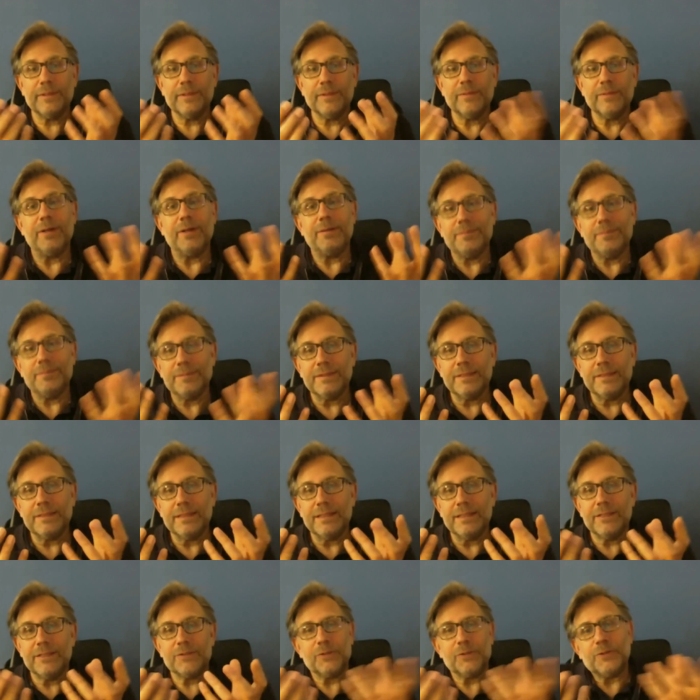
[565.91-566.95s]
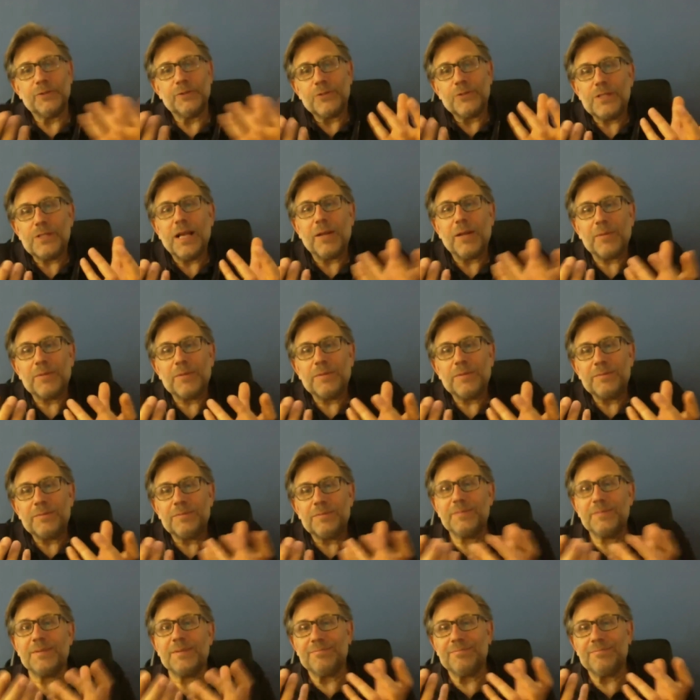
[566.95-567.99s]
Well, it's also sound,
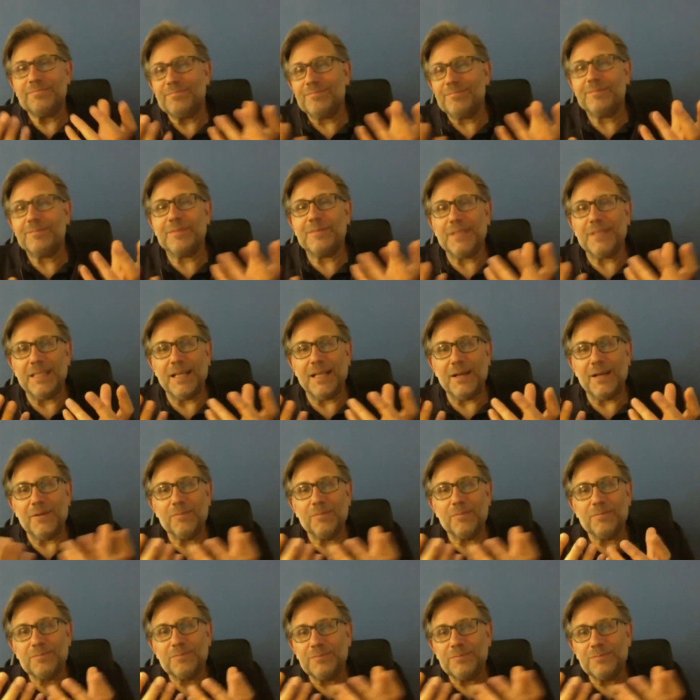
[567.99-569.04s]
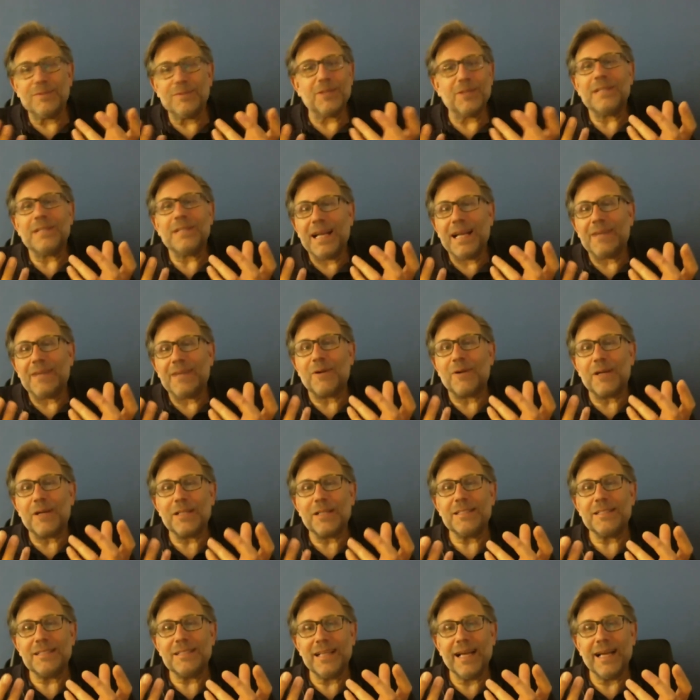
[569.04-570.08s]
you know, not like
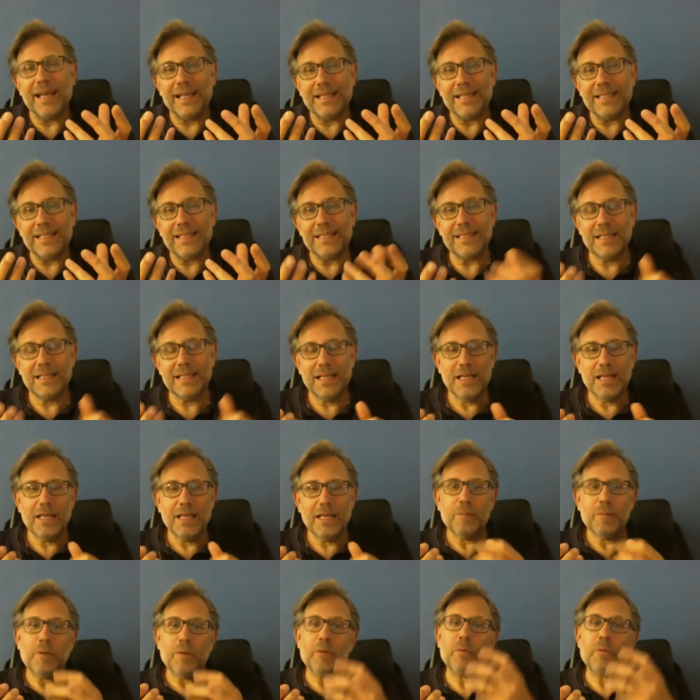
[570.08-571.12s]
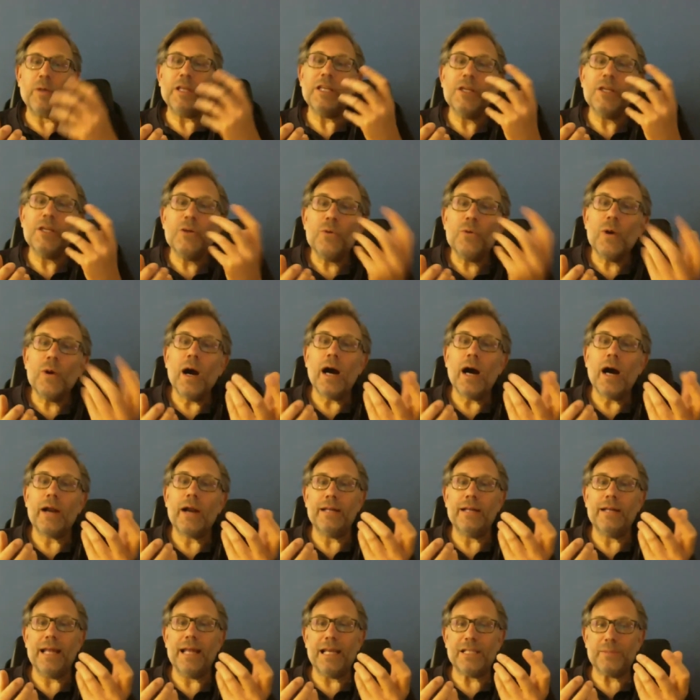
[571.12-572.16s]
rocket science. But when you are
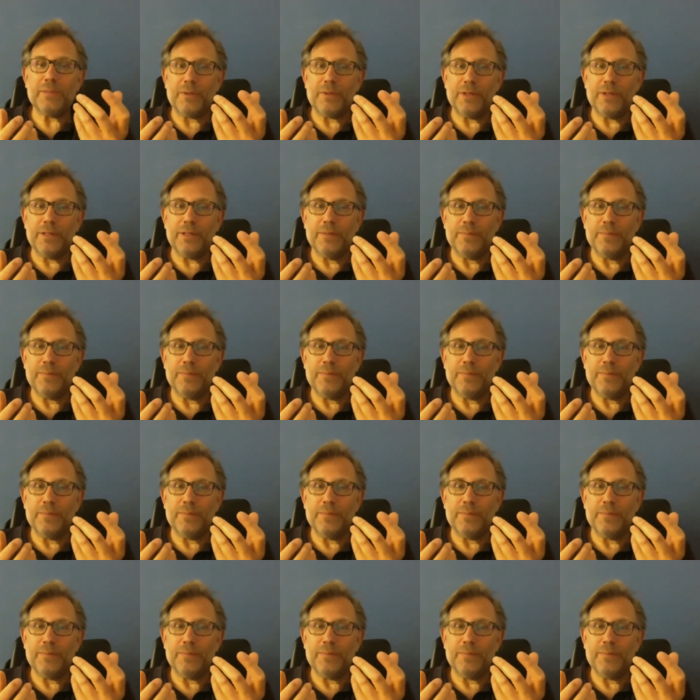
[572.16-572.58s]
an expert,